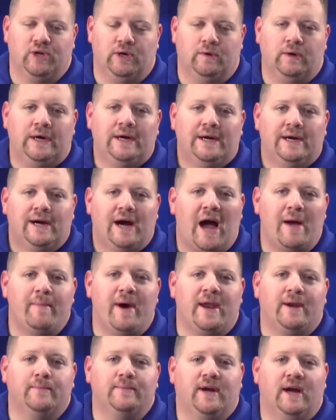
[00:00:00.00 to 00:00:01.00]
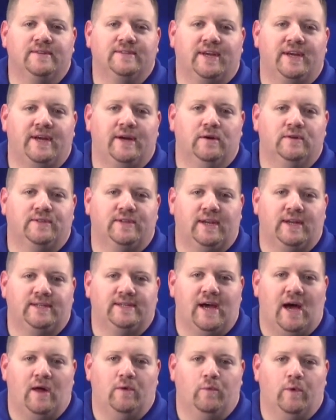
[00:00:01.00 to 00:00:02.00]
show. I'm Adam Gusky here, sitting
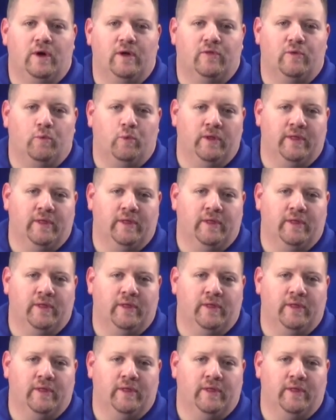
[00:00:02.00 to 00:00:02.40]
down with